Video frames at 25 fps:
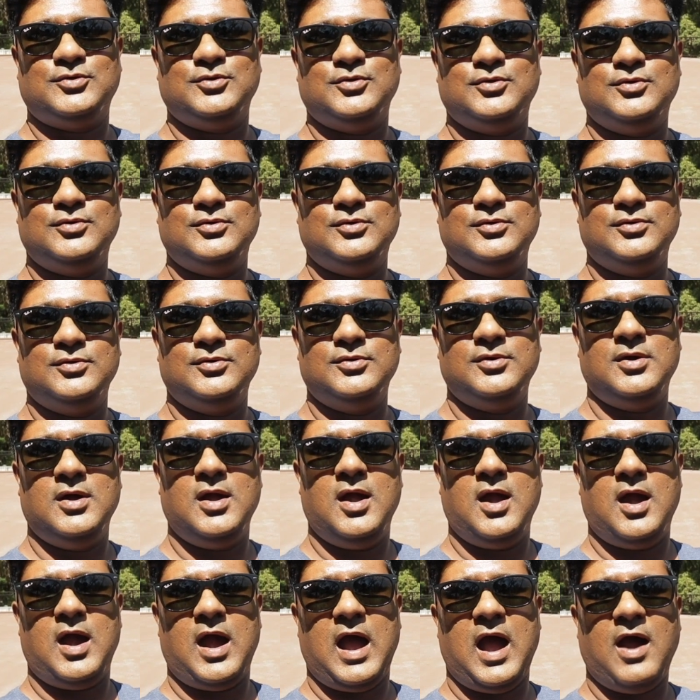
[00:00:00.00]
to
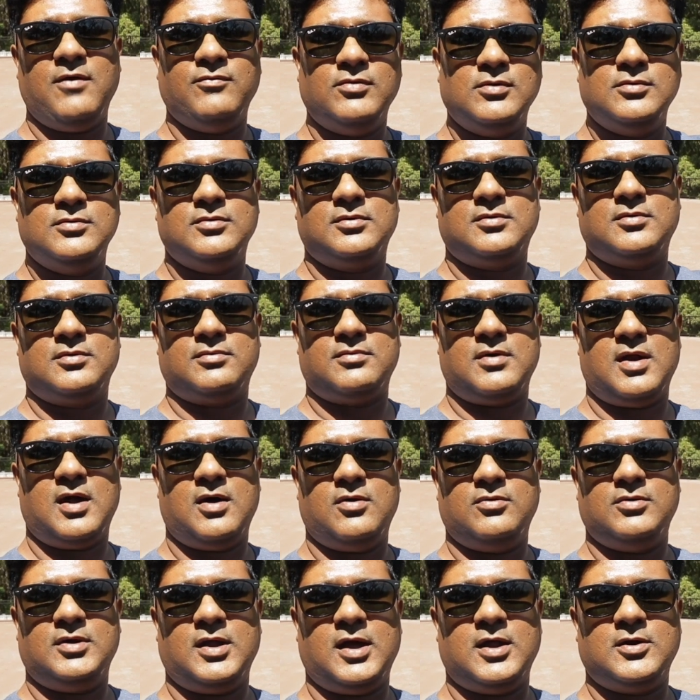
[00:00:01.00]
have a look
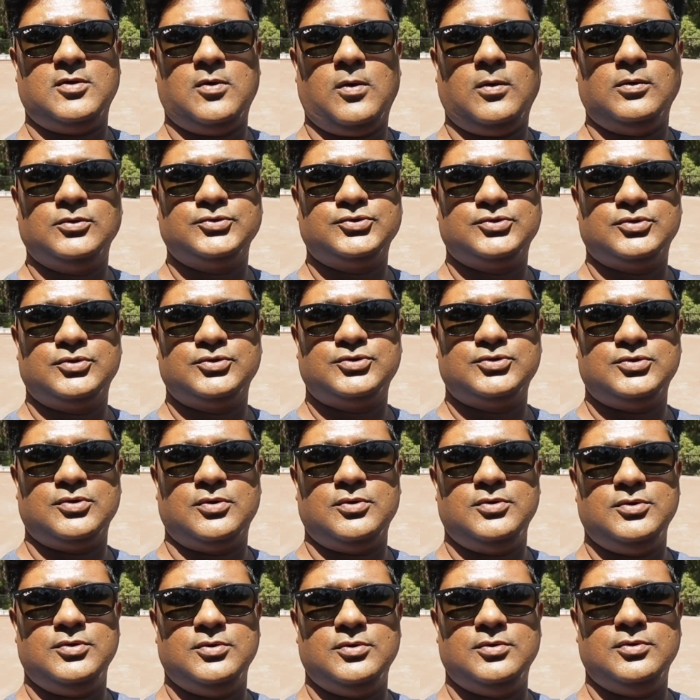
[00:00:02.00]
around and also show
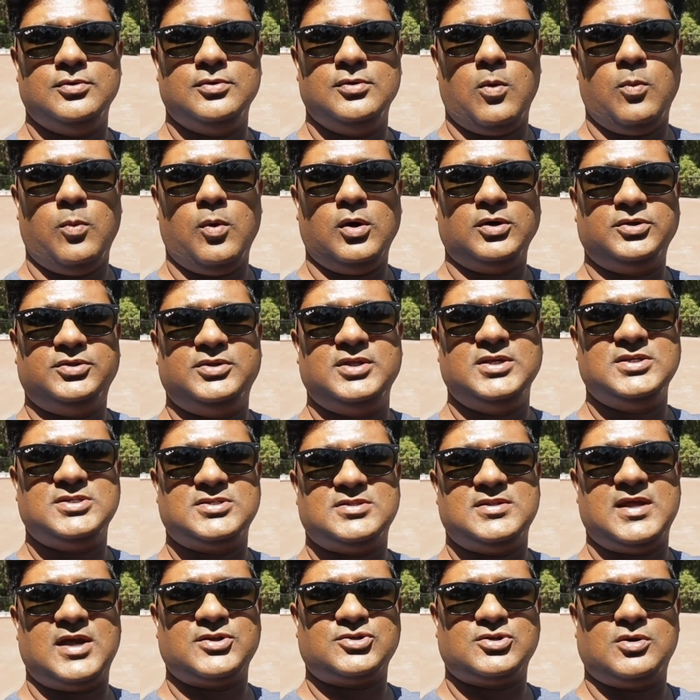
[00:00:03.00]
you what this
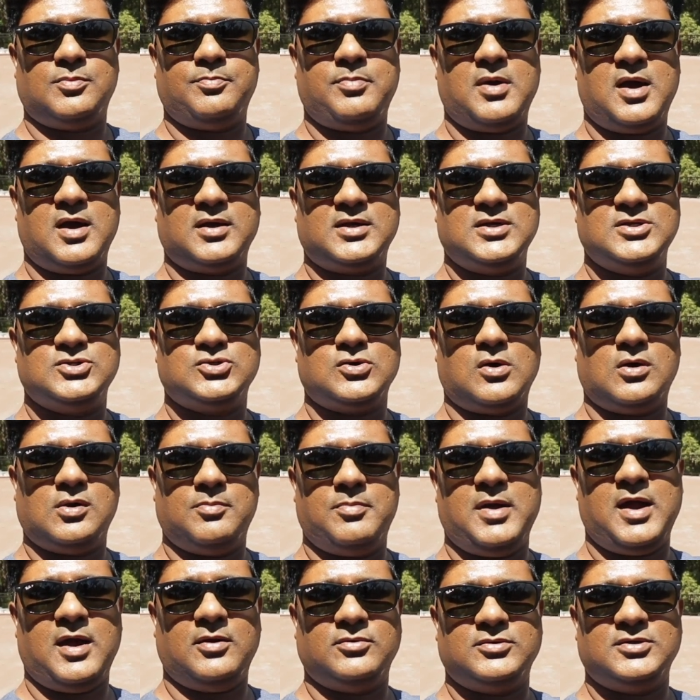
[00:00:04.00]
national park is all
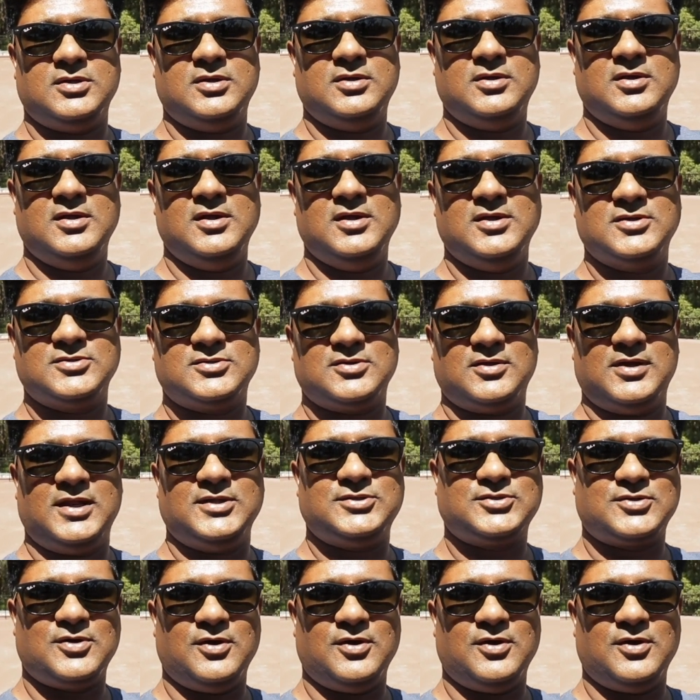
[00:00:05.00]
about. So let's